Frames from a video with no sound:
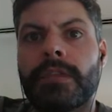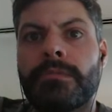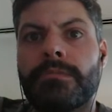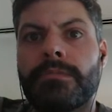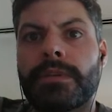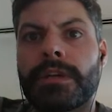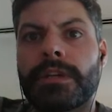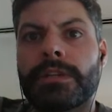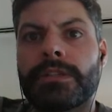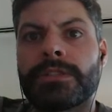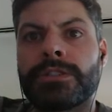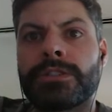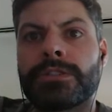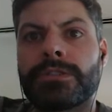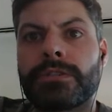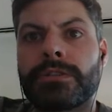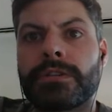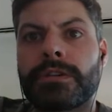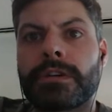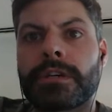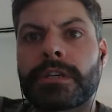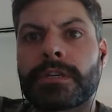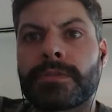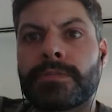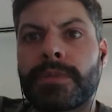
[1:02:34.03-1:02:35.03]
but in
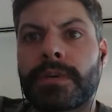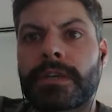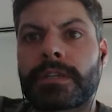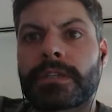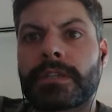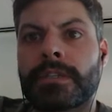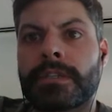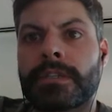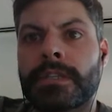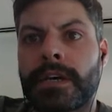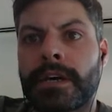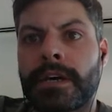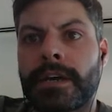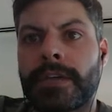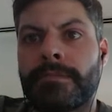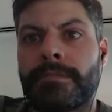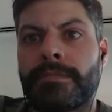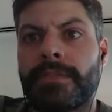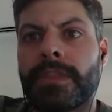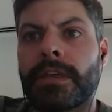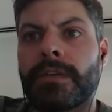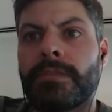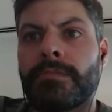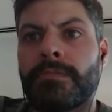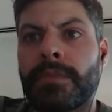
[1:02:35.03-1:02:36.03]
shorter expected
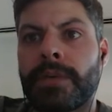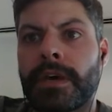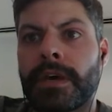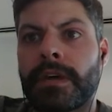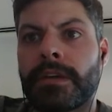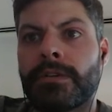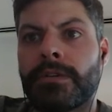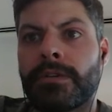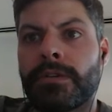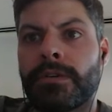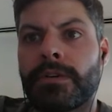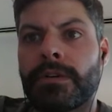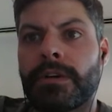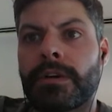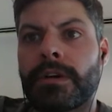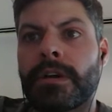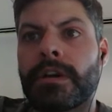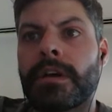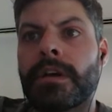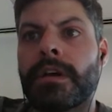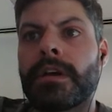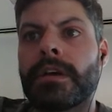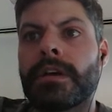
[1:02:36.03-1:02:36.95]
time than Ben or